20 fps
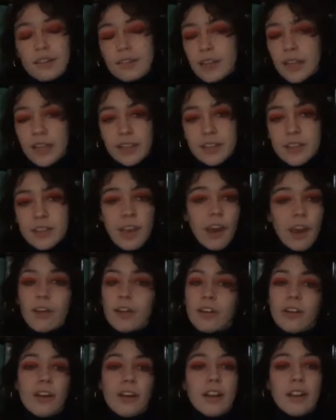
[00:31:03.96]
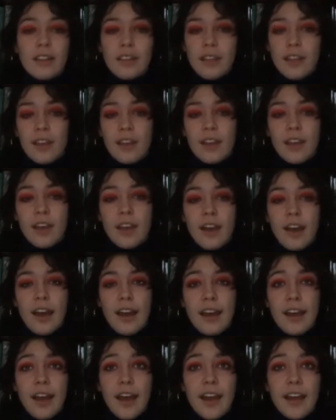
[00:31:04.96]
like scared or anything.
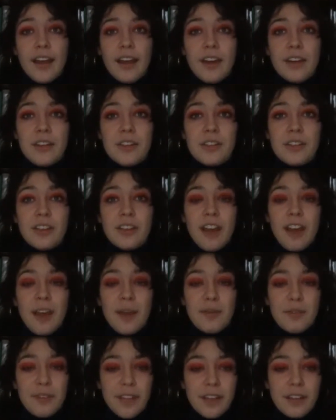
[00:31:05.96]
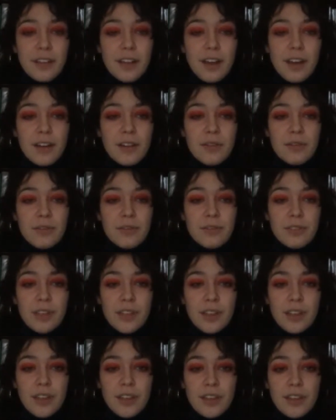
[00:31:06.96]
I honestly I have like a lot of
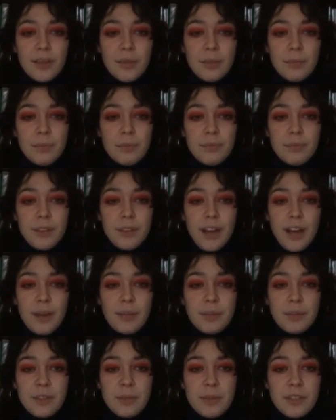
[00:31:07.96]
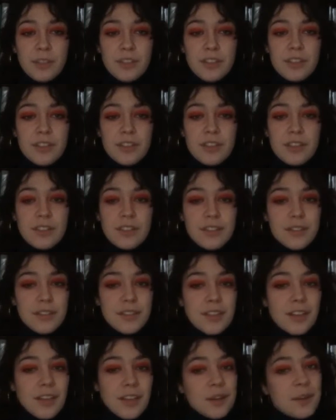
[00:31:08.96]

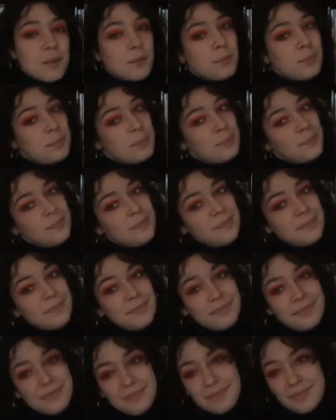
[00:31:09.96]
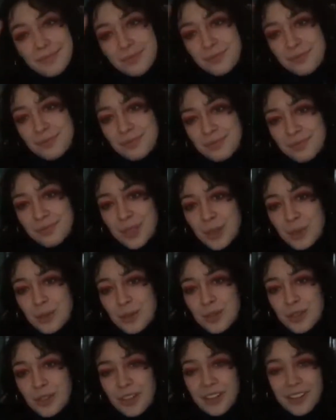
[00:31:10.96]
optimistic
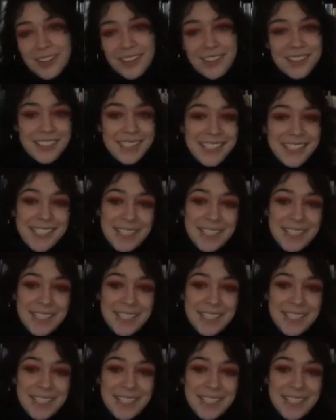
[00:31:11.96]
futures.